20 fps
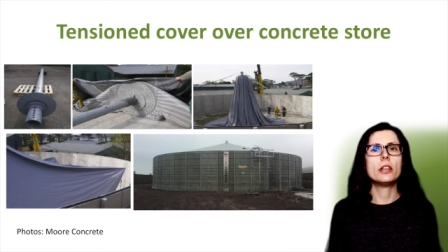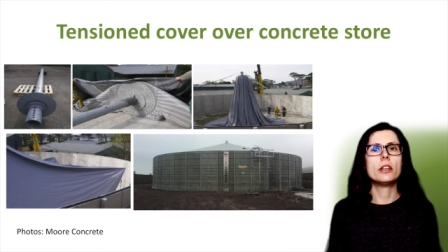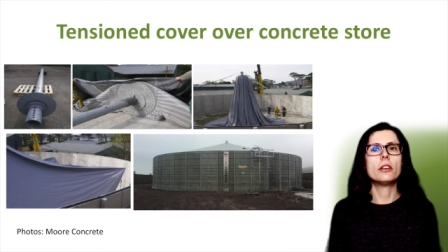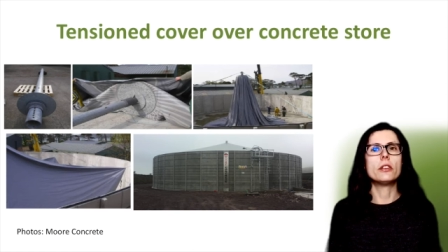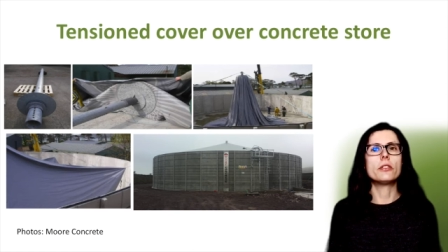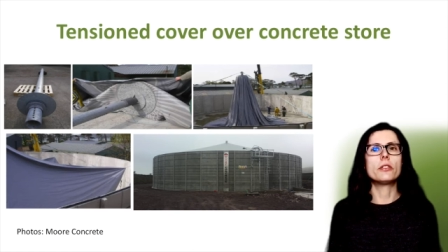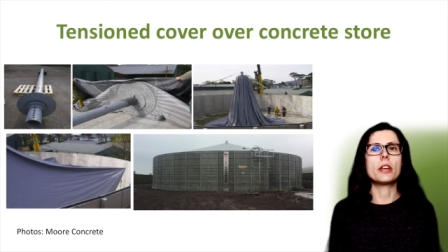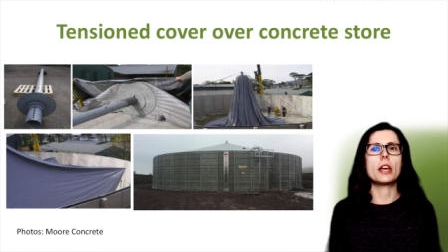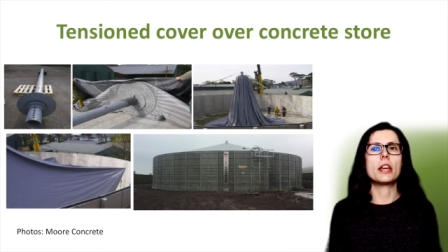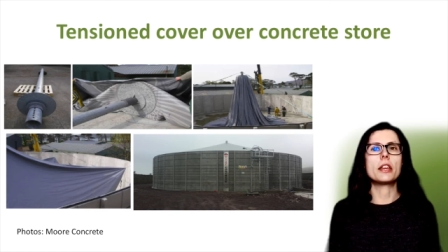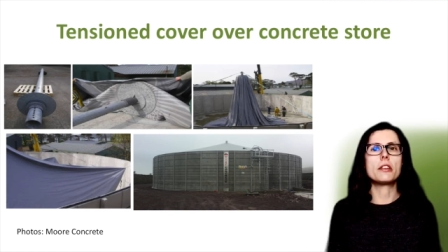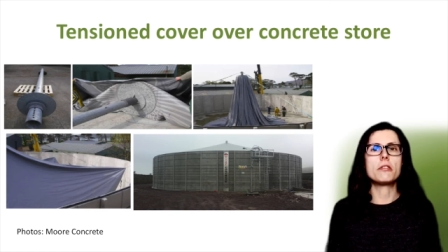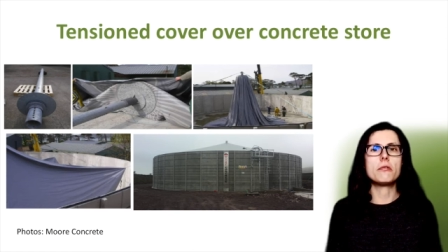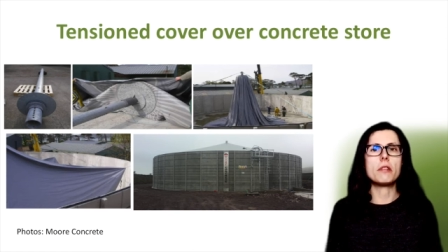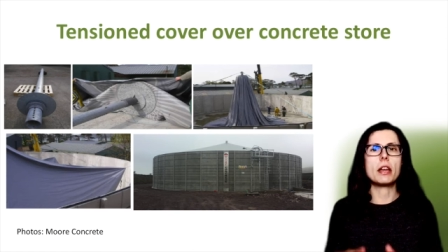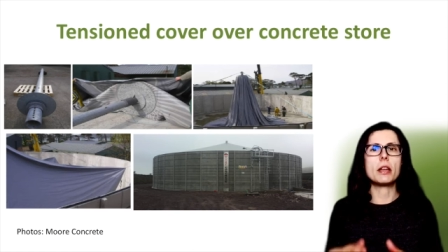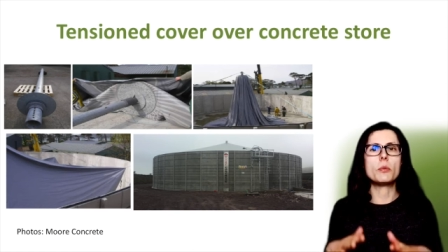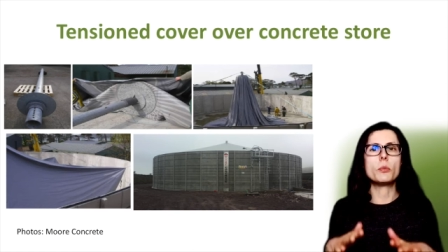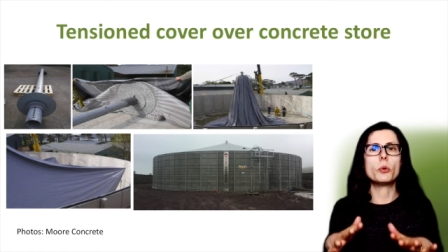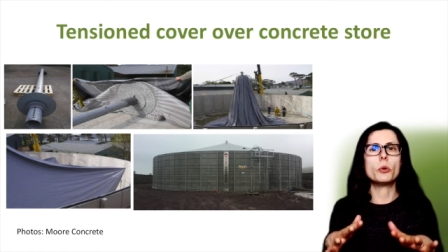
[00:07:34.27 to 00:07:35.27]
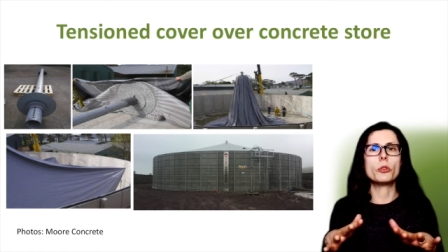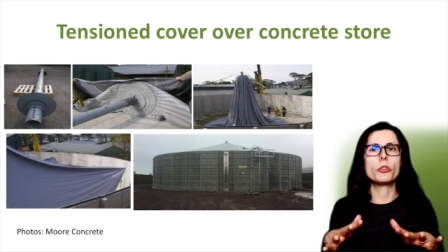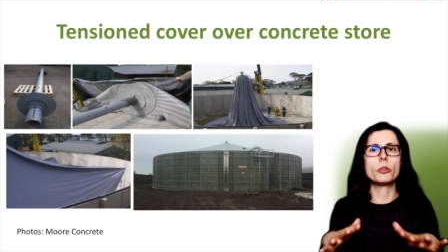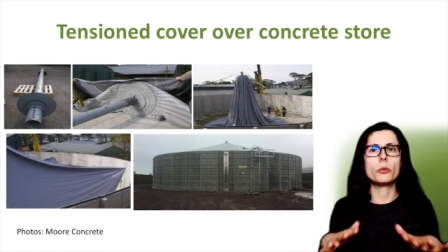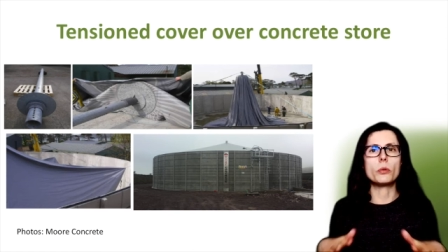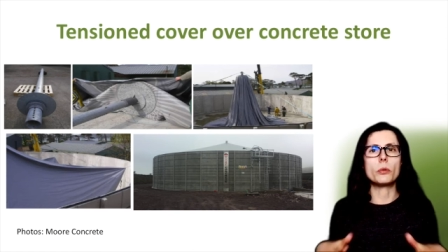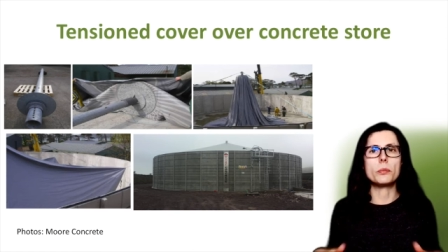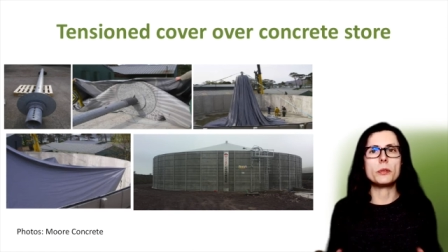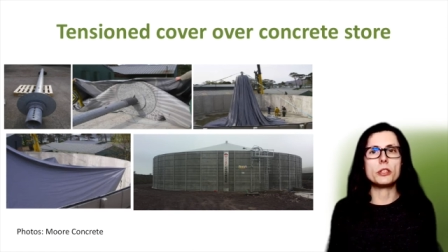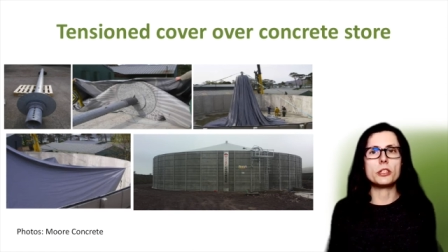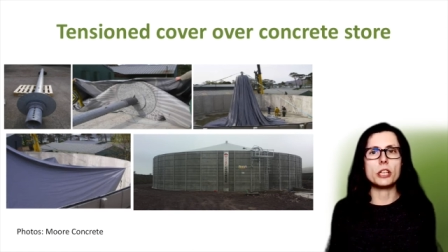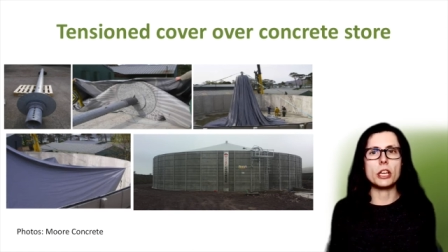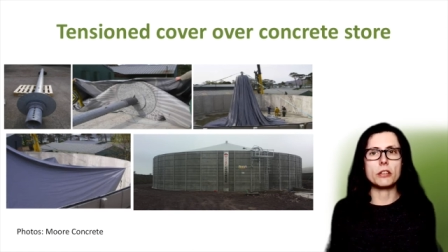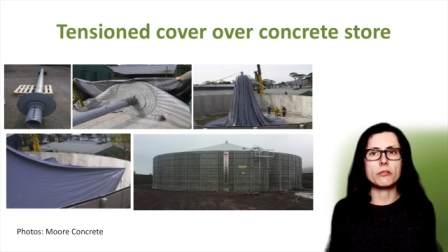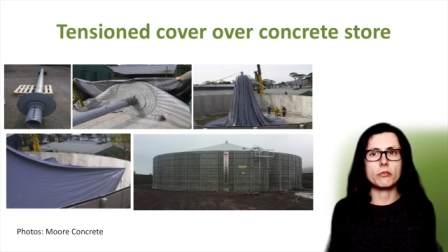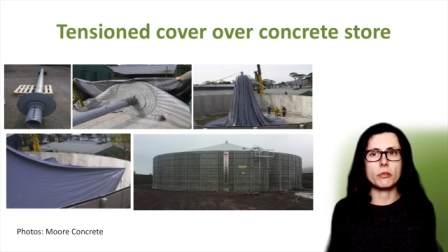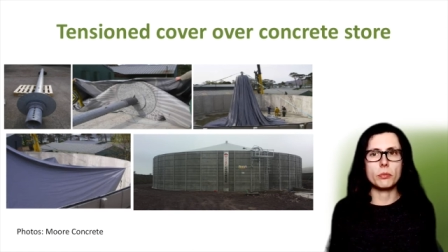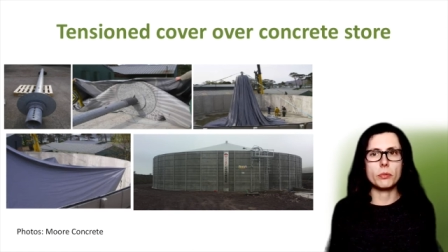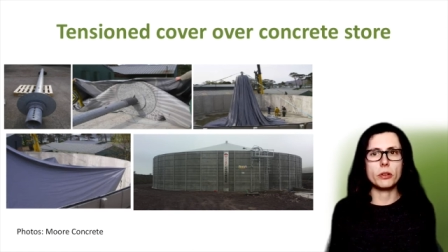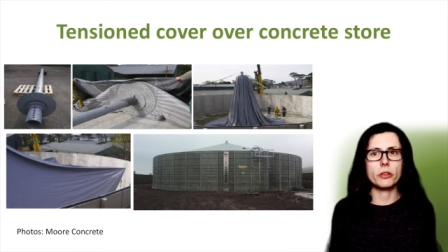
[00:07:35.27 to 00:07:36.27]
so any rainwater will be shed
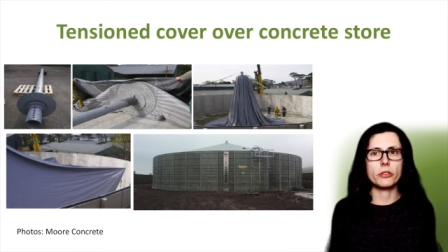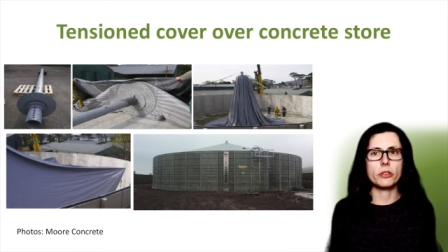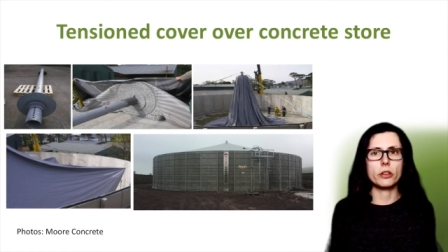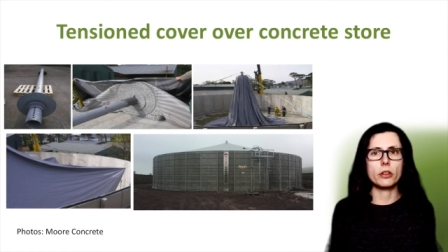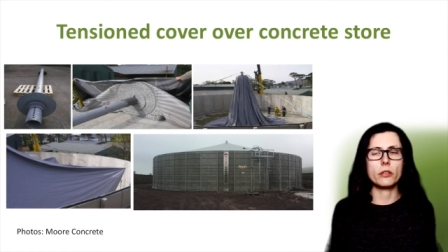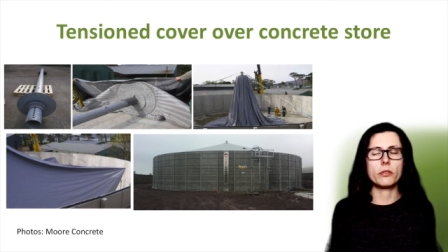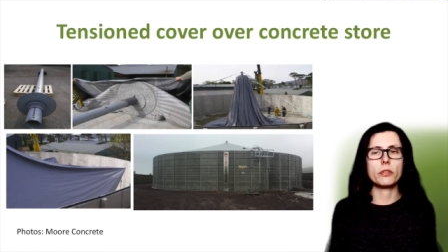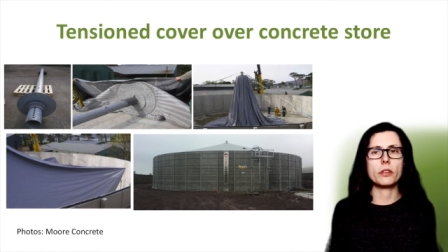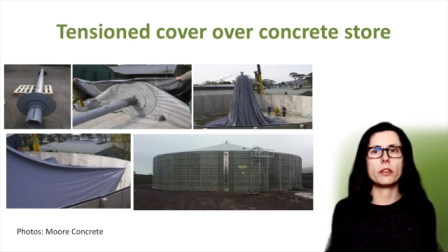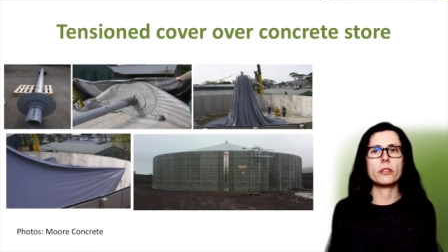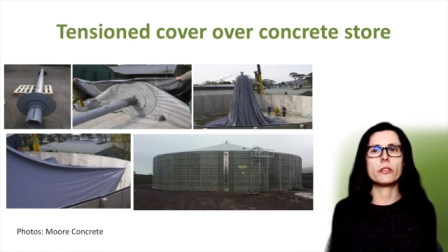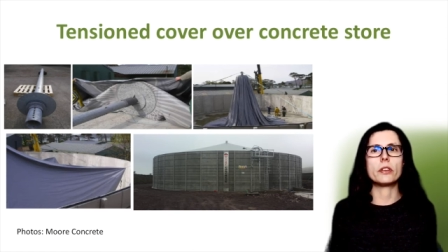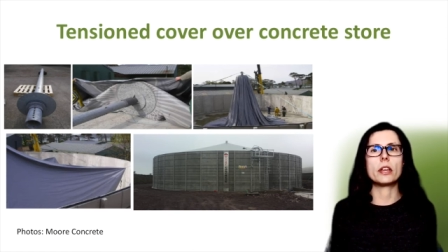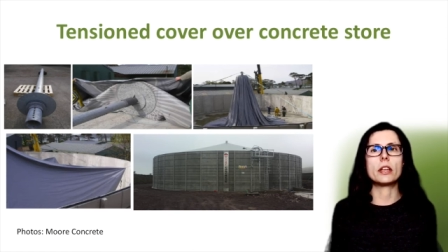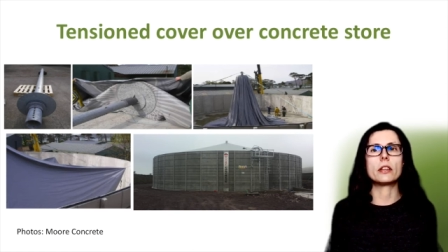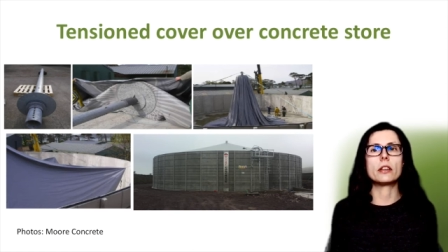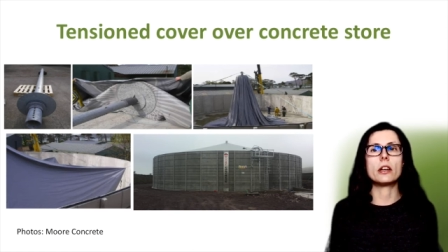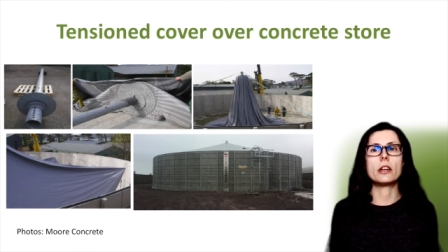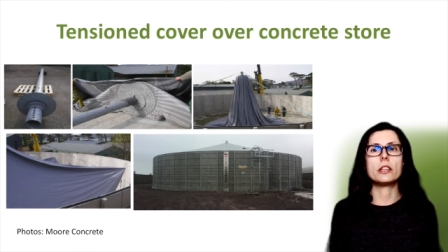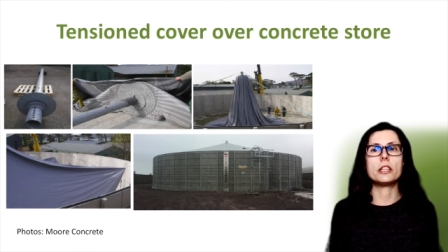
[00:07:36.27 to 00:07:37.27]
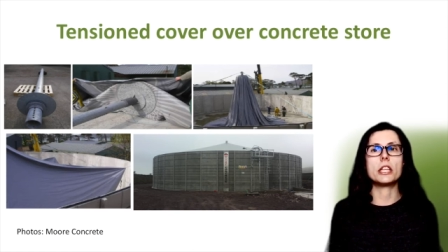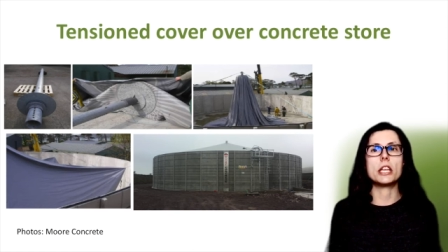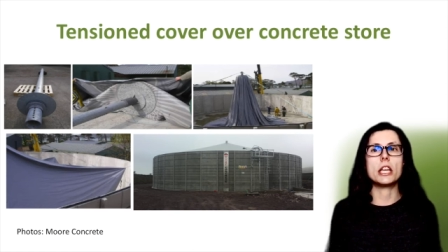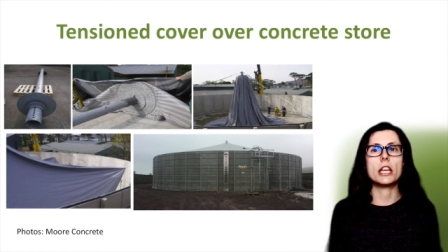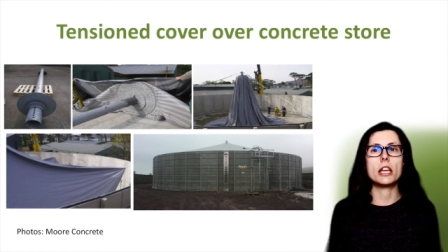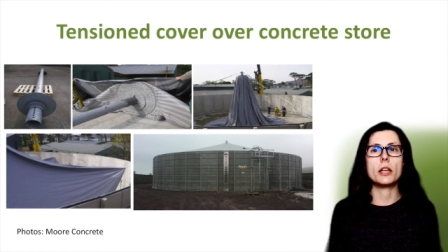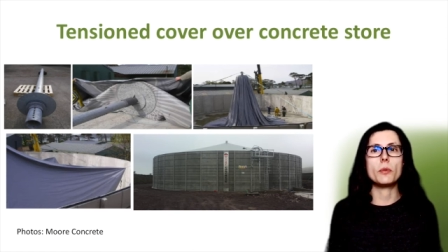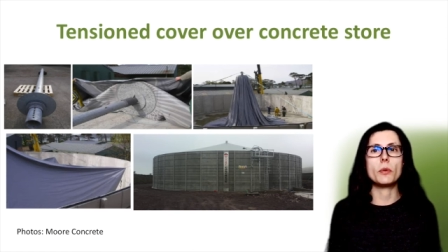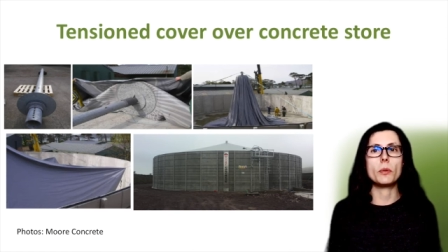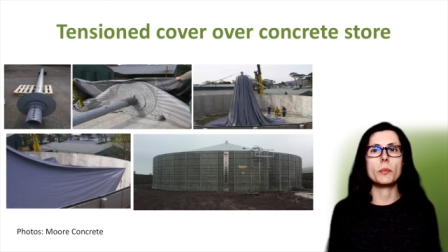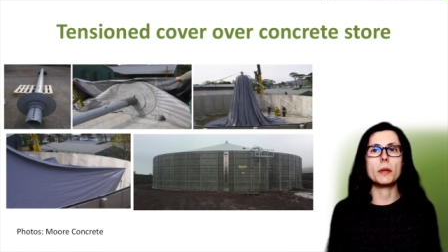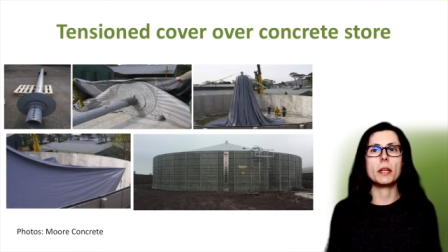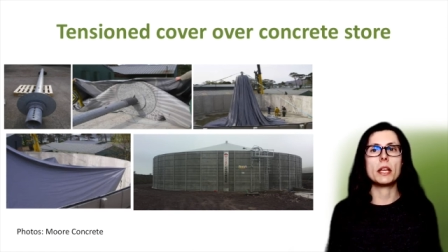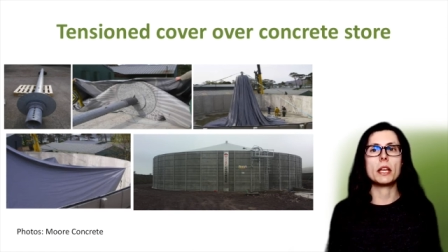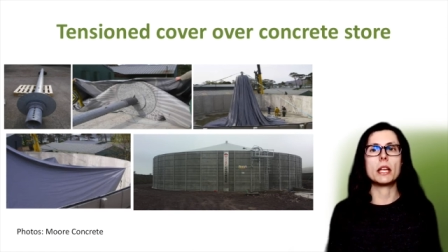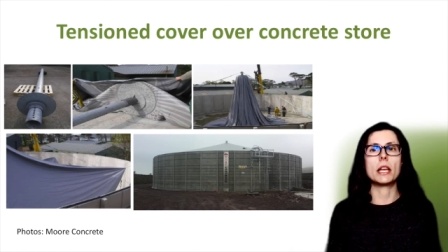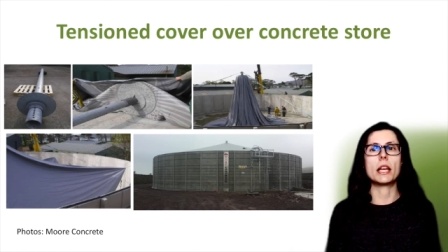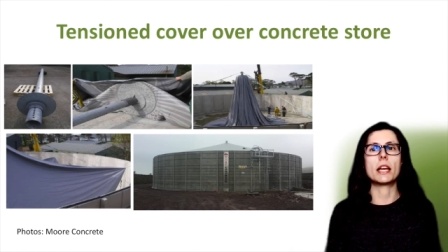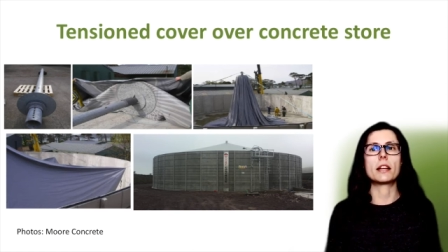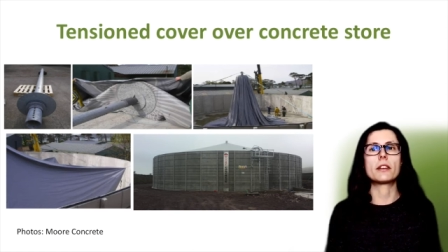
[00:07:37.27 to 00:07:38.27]
from the surface and ideally will be
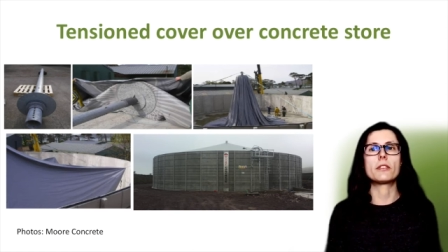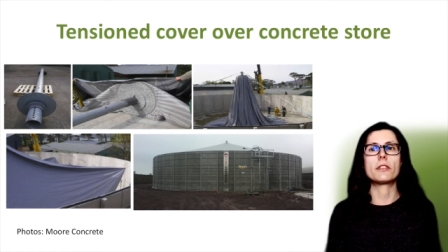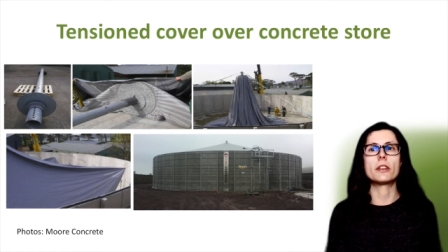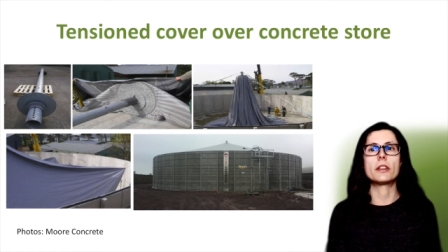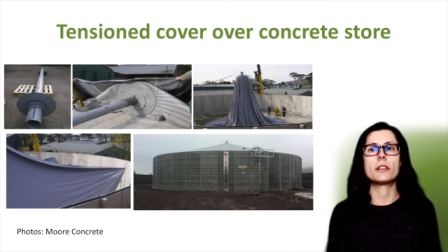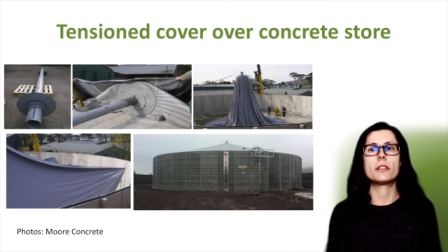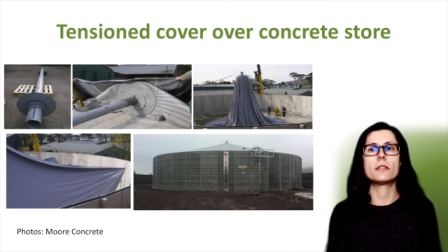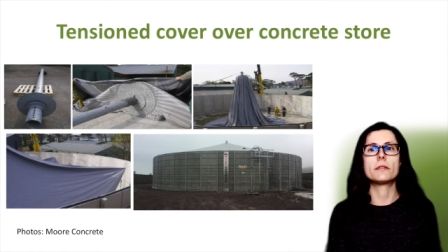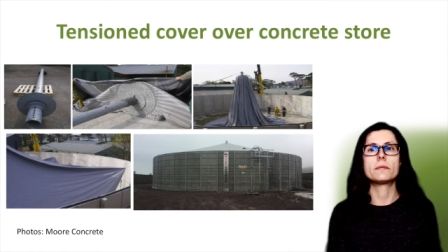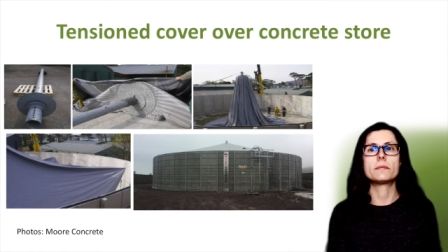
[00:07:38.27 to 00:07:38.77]
collected.